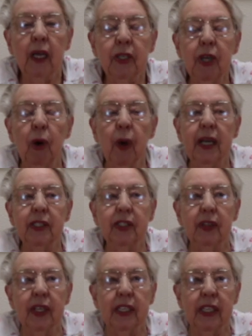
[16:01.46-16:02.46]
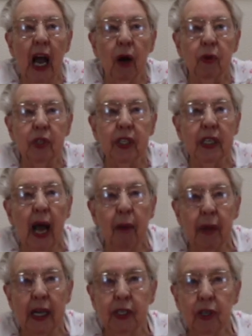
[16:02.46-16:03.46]
So I went to this house and I
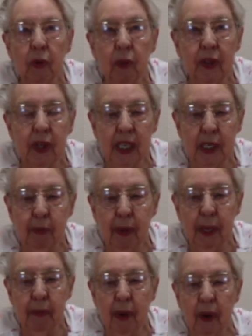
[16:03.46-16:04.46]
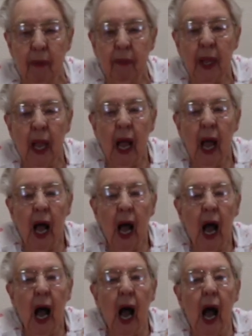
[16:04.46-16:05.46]
met up with these people,
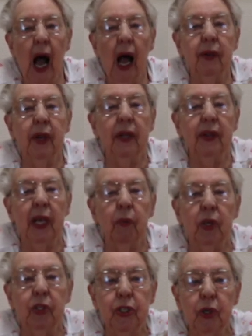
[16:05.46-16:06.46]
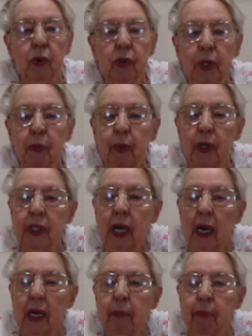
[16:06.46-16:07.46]
and they were due to put
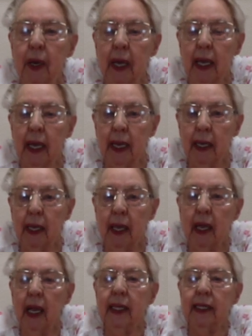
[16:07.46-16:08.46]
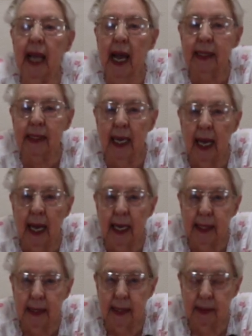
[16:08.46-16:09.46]
on a play,
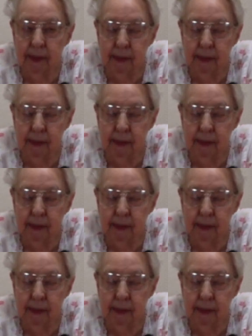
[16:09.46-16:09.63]
Gaslight.